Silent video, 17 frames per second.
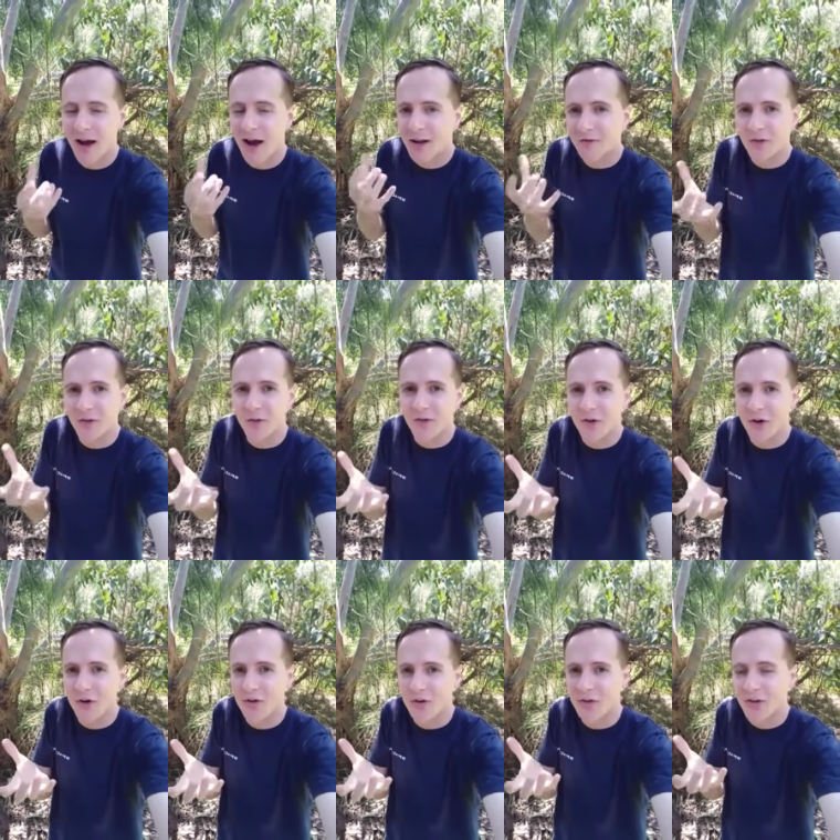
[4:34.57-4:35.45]
artificial
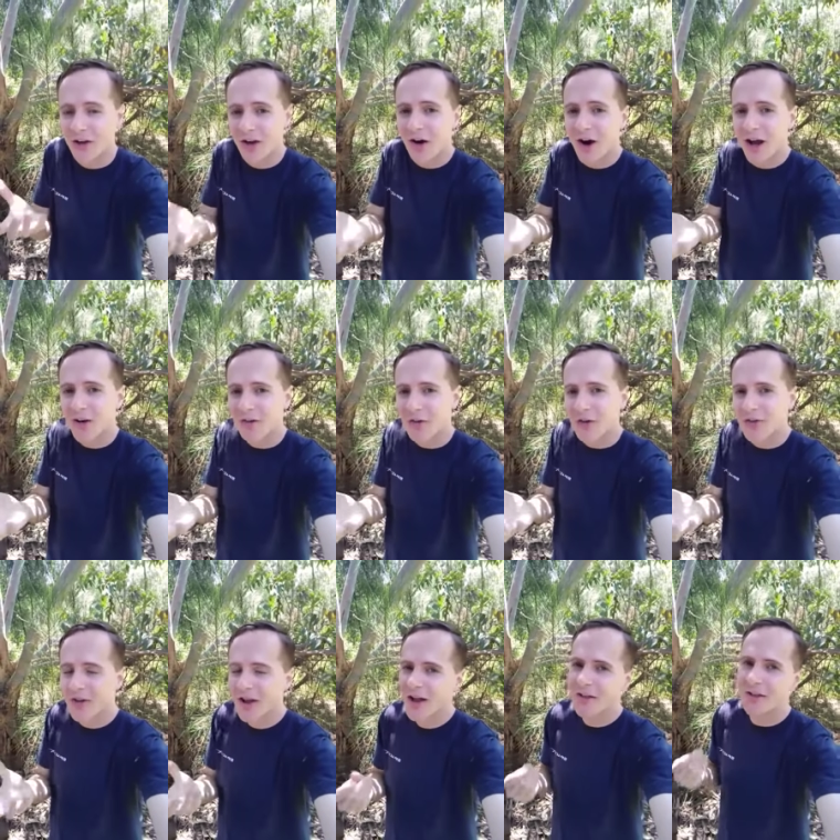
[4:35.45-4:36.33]
intelligence
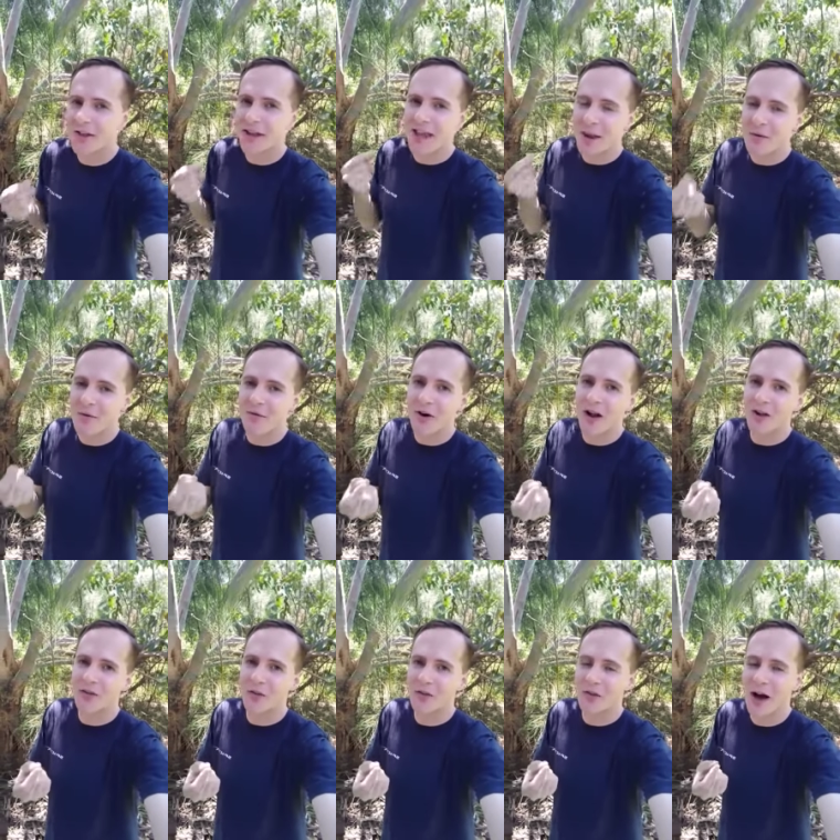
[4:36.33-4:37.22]
psychiatrist that
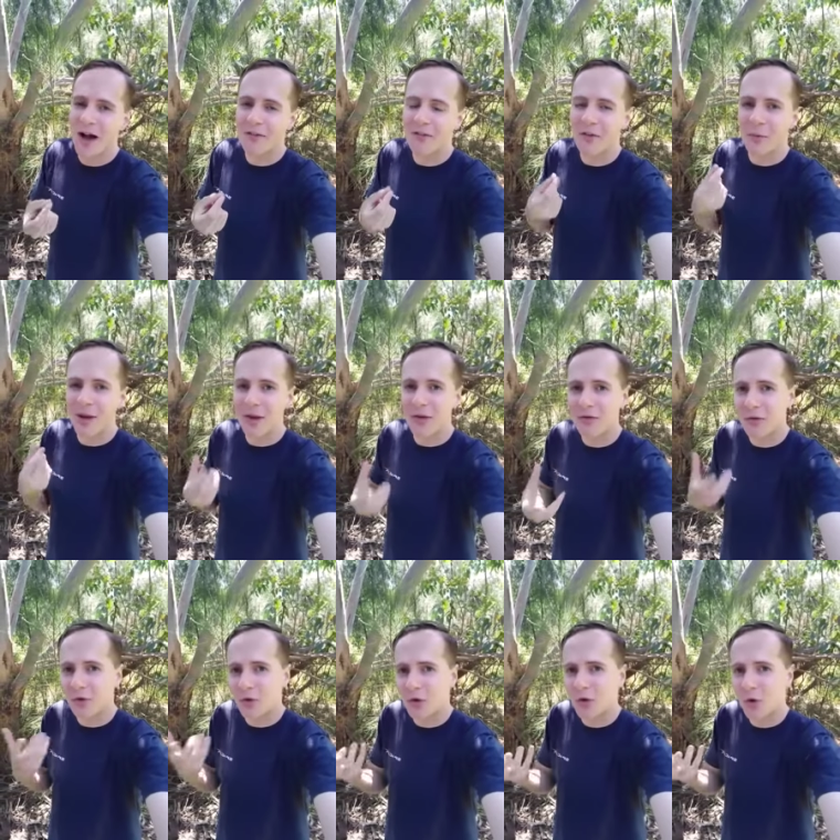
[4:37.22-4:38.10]
gamifies your life to make you
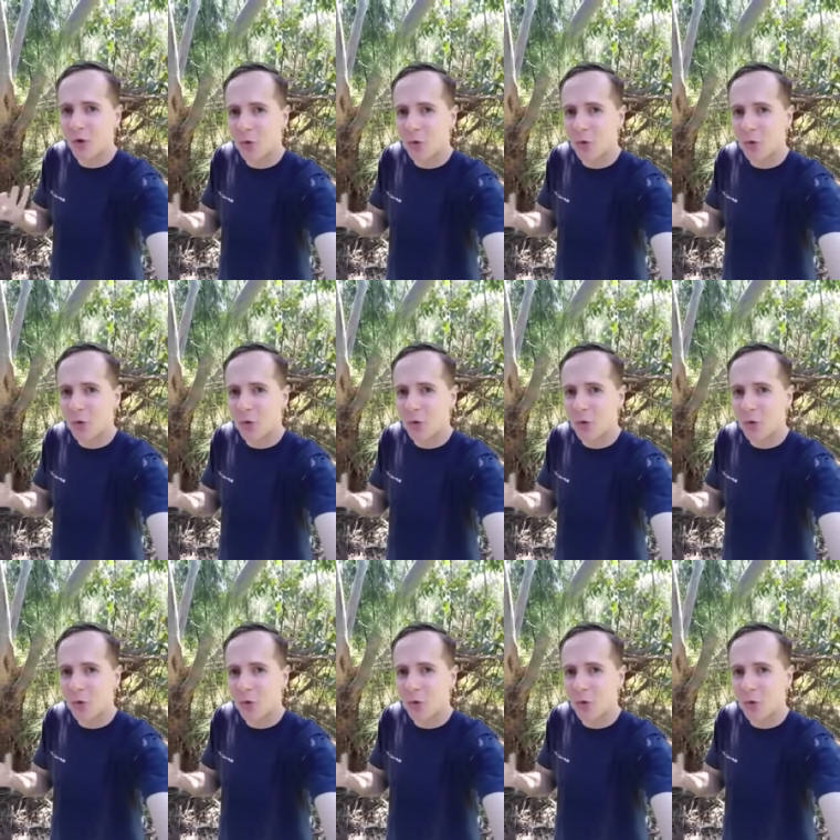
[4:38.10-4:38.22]
feel good